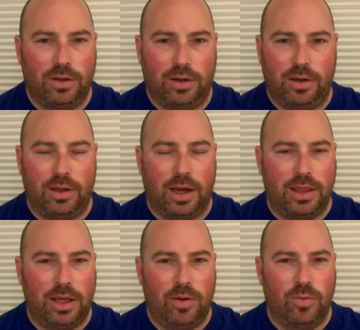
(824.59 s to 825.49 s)
I
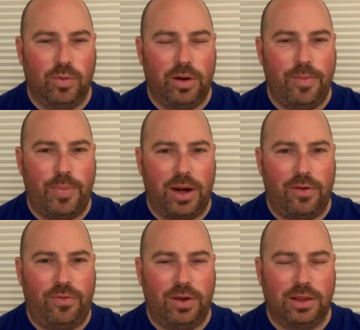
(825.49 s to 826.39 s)
think it would really
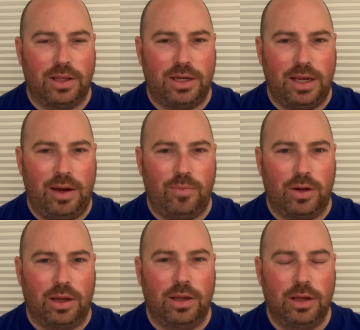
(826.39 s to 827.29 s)
benefit the team
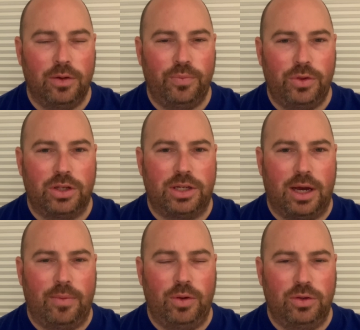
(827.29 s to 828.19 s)
to
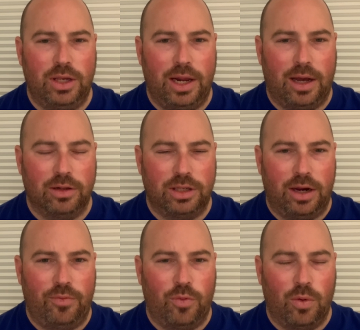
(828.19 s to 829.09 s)
stop using
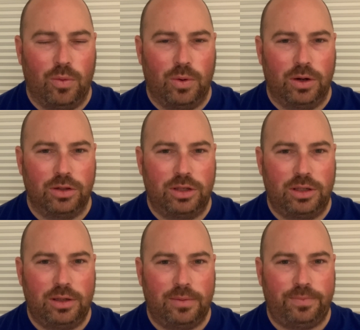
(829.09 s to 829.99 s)
outside
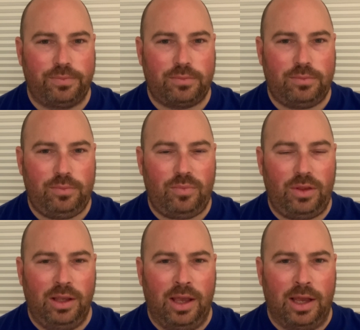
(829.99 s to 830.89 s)
forwards
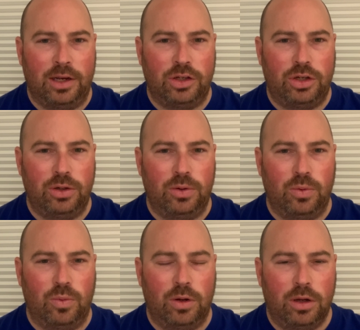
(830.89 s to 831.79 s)
and
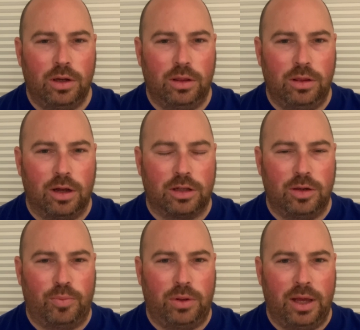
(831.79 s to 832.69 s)
to look
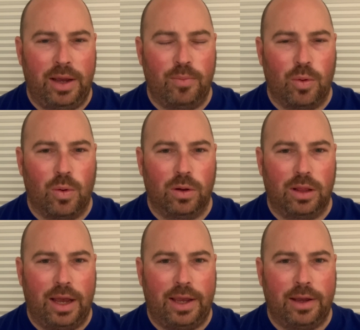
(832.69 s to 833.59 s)
to play more
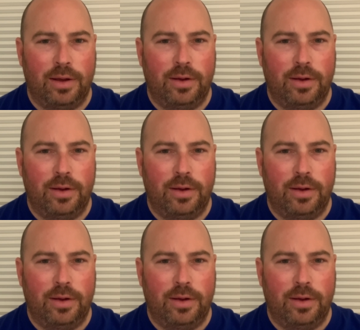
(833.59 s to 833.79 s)
like